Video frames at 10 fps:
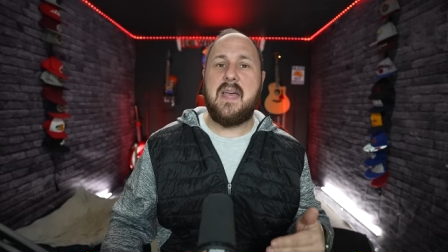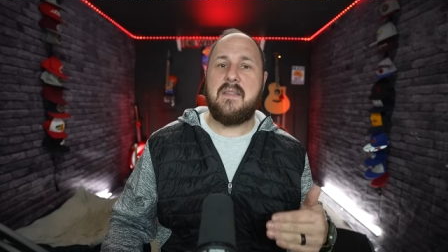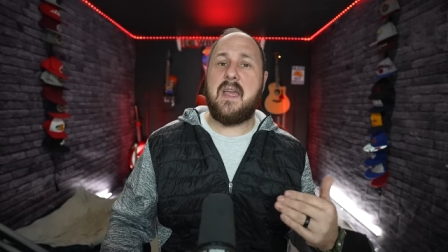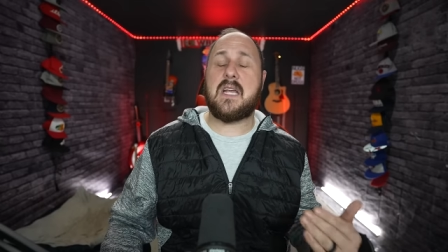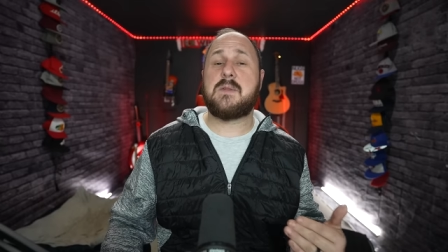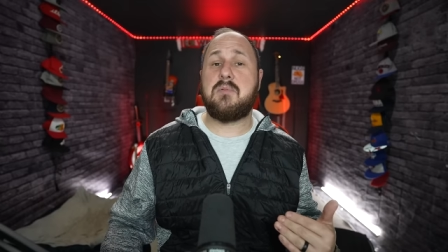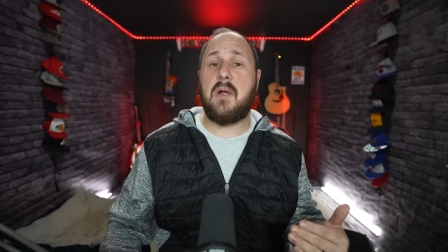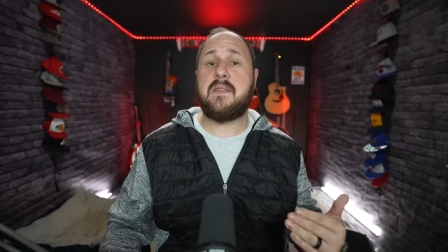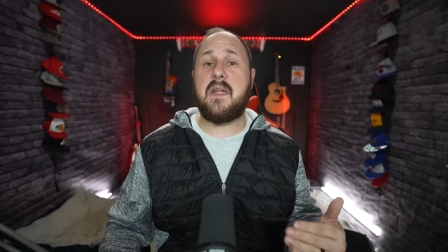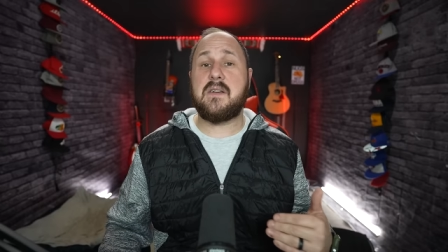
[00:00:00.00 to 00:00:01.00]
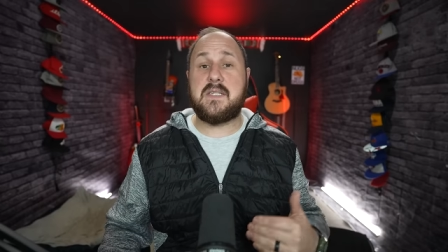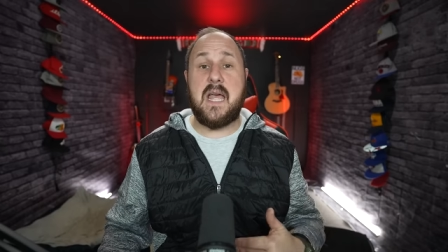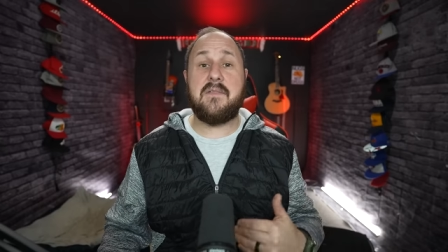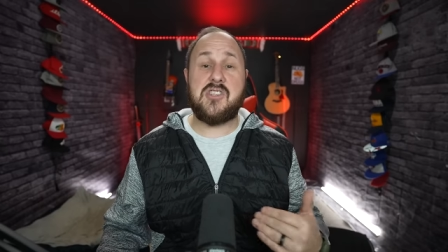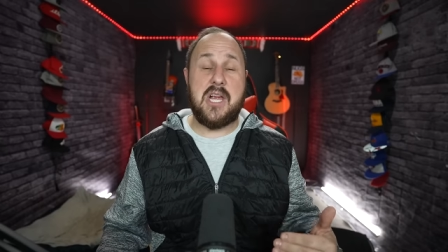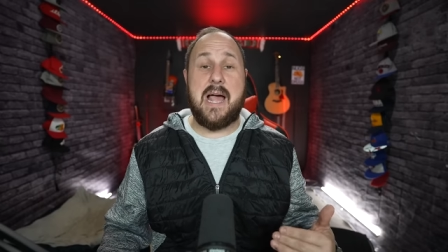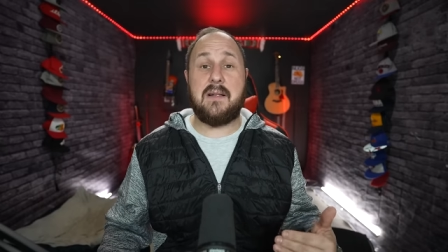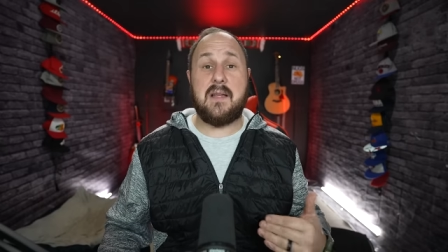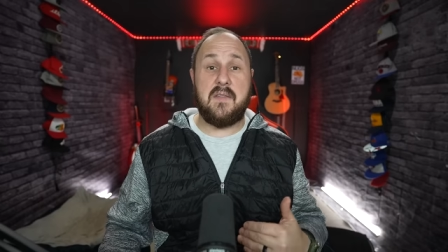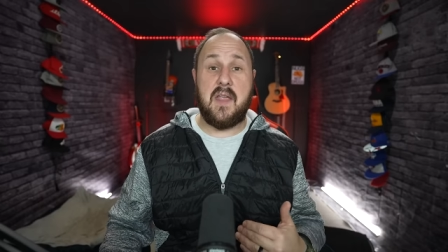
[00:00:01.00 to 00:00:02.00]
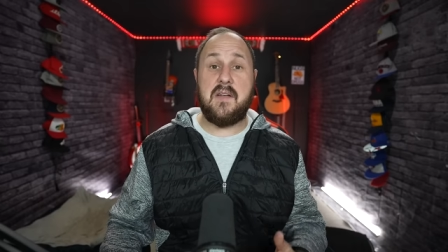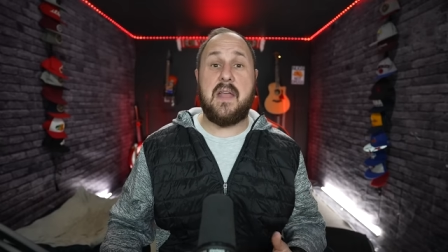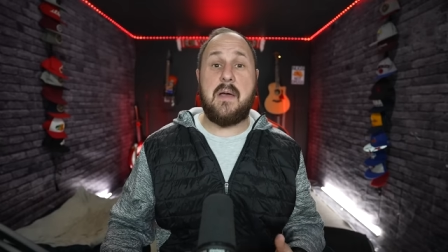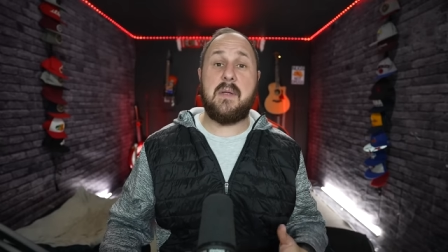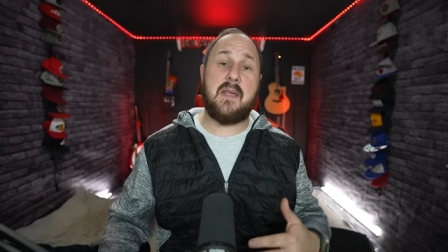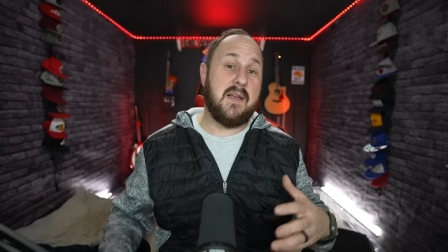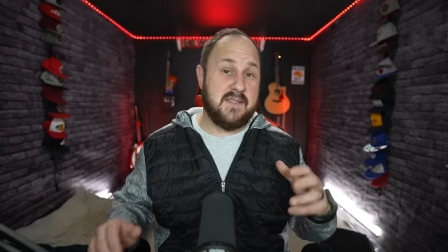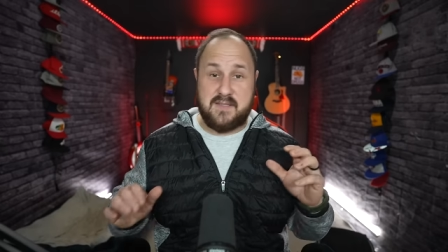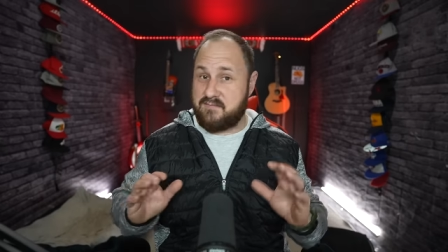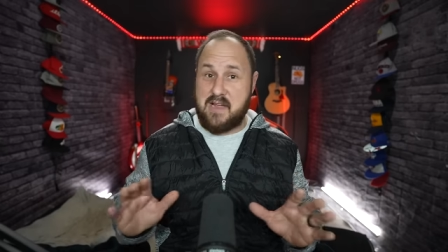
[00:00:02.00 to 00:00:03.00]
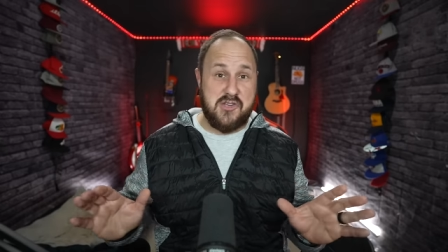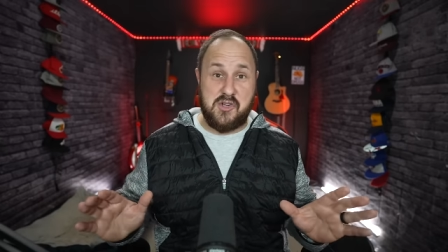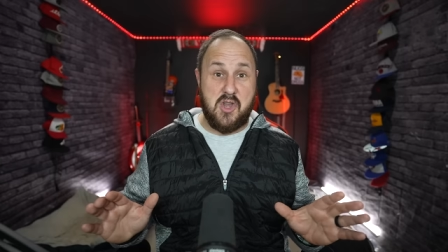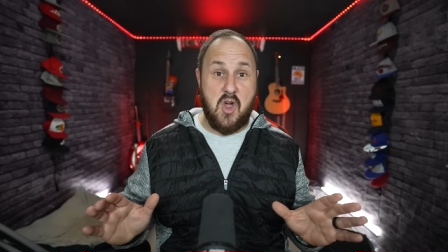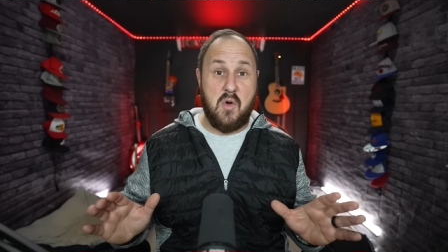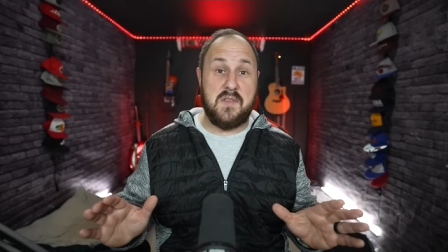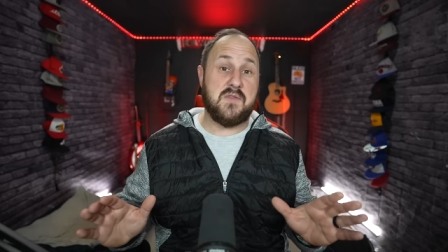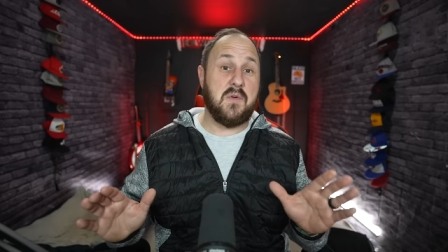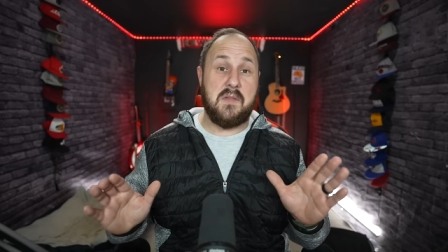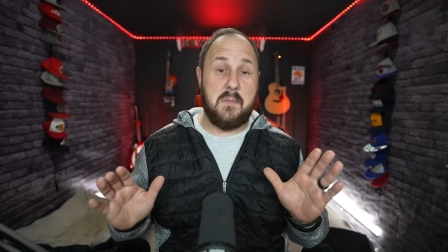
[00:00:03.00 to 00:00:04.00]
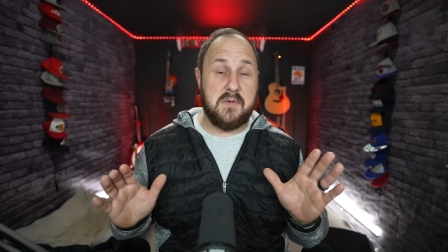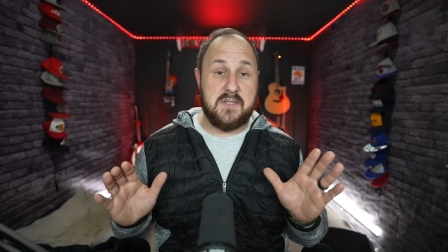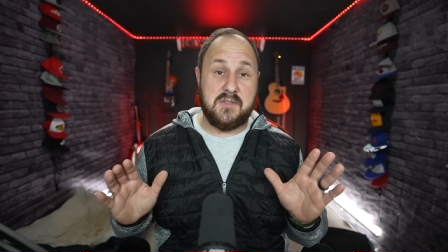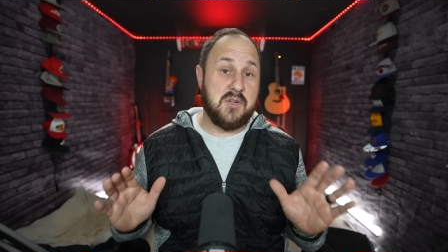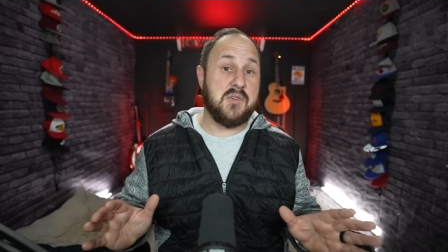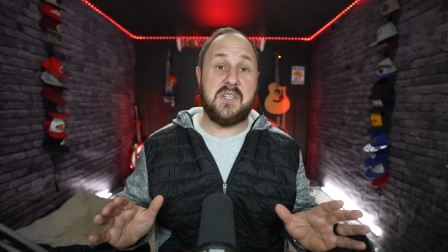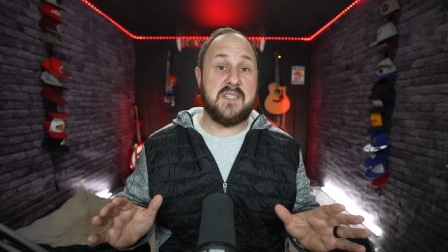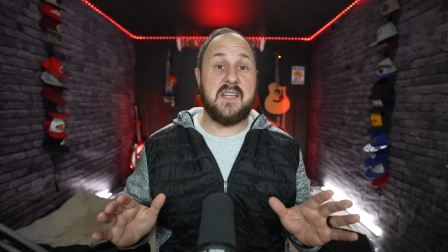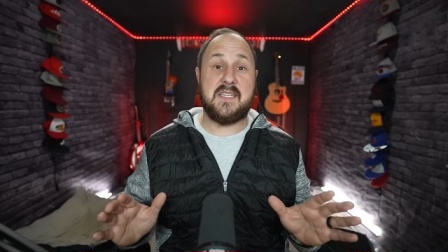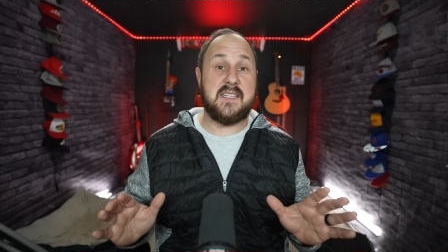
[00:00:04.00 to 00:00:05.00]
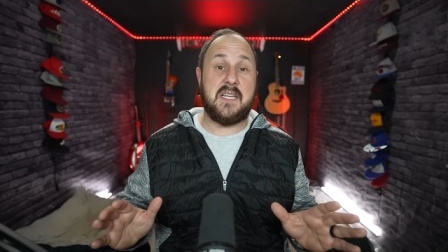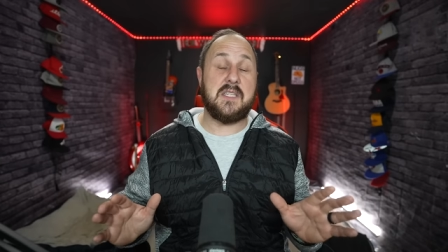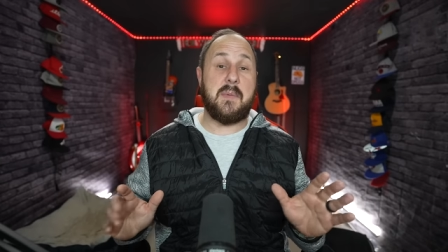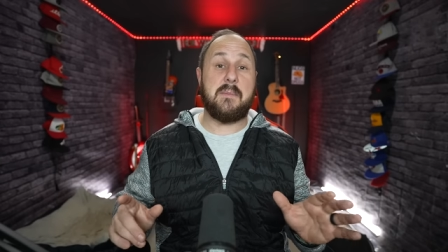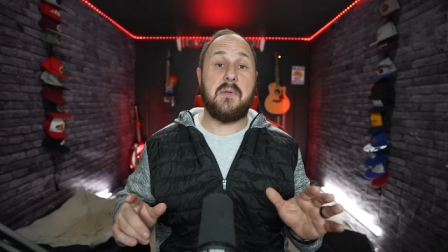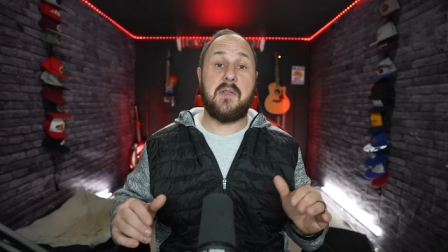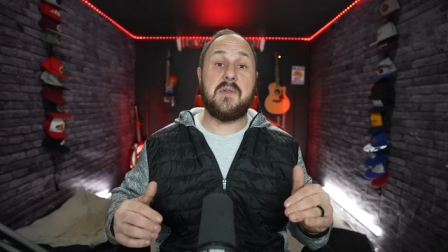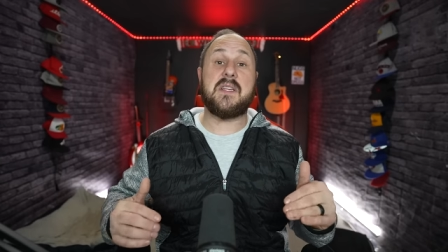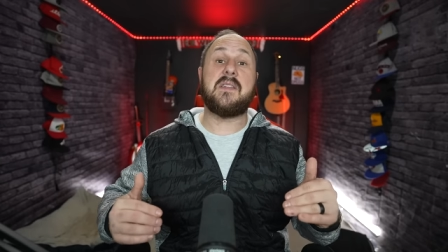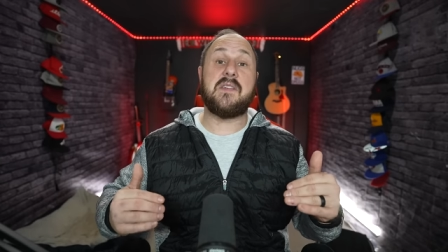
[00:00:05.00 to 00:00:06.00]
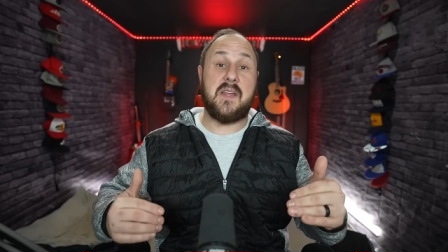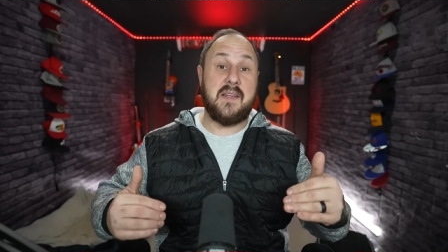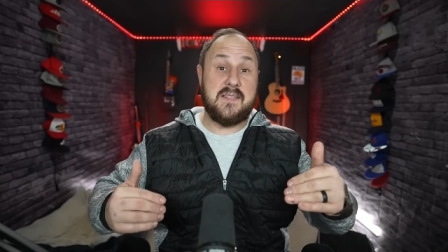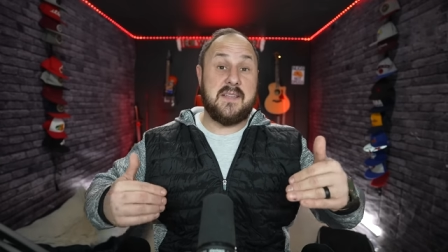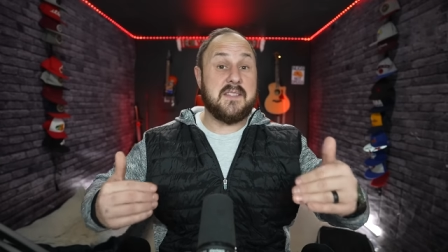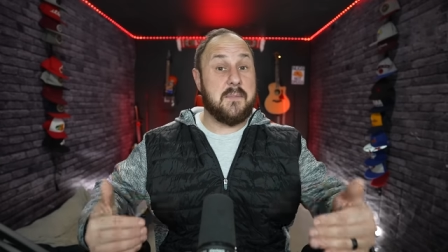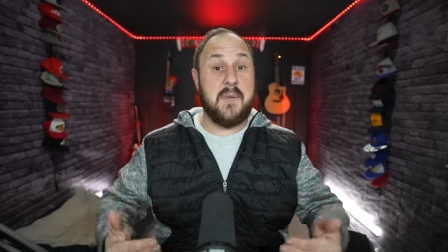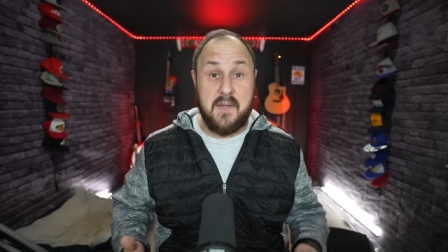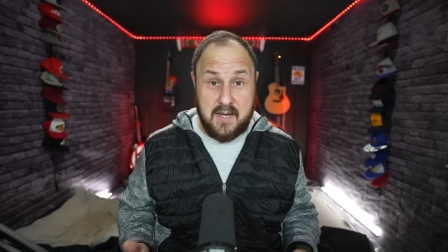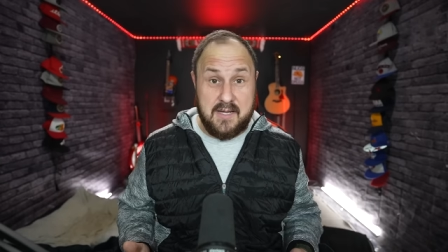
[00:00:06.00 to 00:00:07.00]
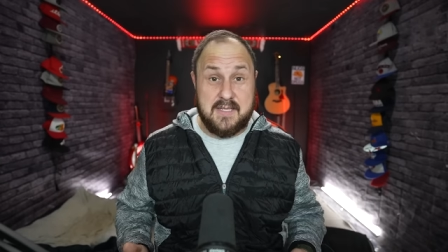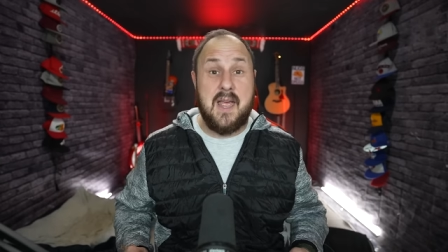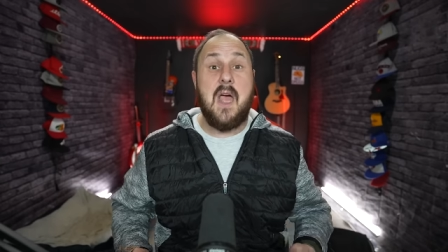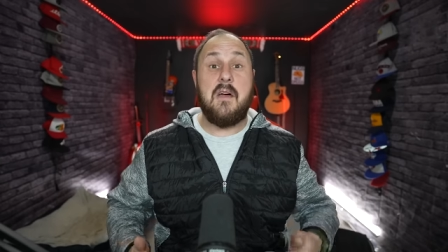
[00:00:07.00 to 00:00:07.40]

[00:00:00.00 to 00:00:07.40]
They exploit their deaf child on the internet because, as you know, this is one of the most atrocious things I see is people using their kids' disabilities